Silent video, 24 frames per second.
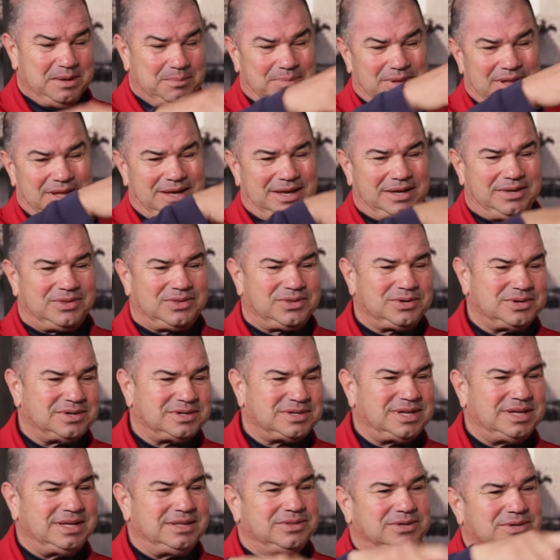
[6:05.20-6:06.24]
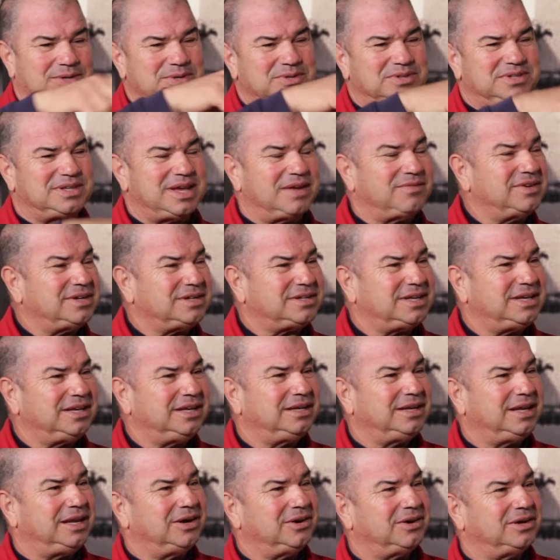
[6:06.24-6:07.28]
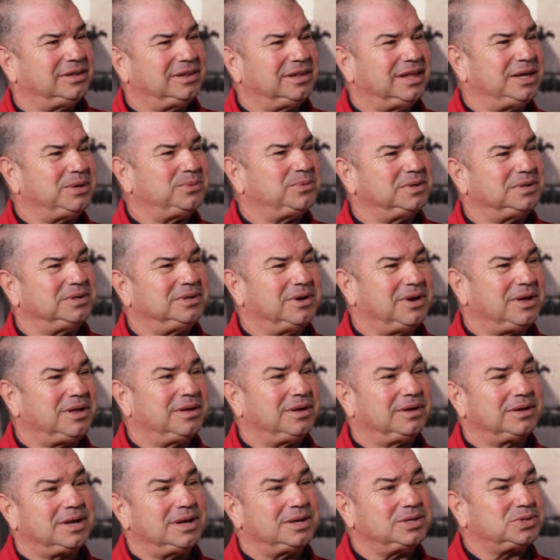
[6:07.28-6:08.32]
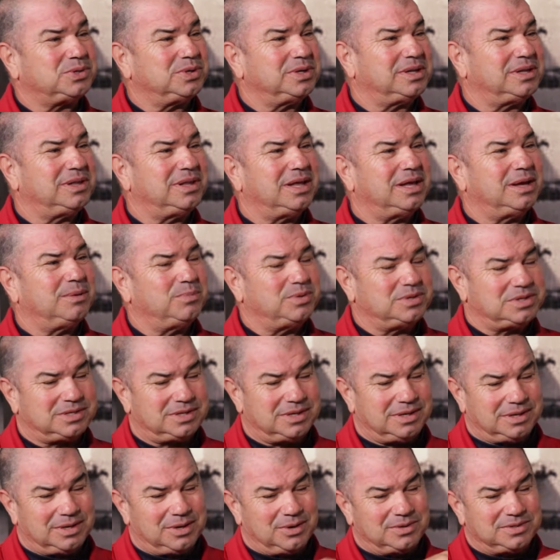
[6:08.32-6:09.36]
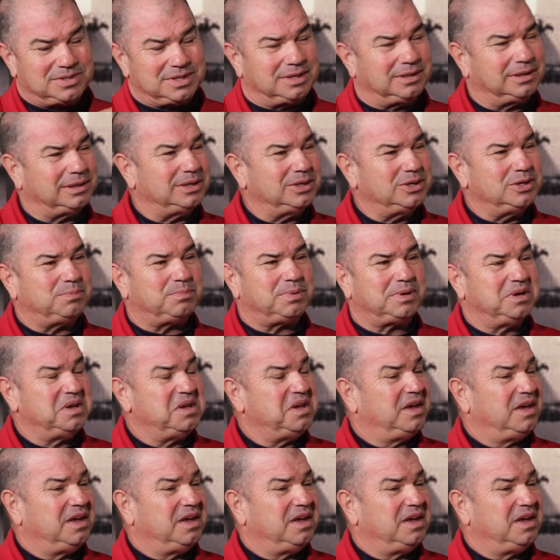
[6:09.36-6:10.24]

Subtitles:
playing 13 through 17 here at Lakewood Golf Country Club, which goes in a loop.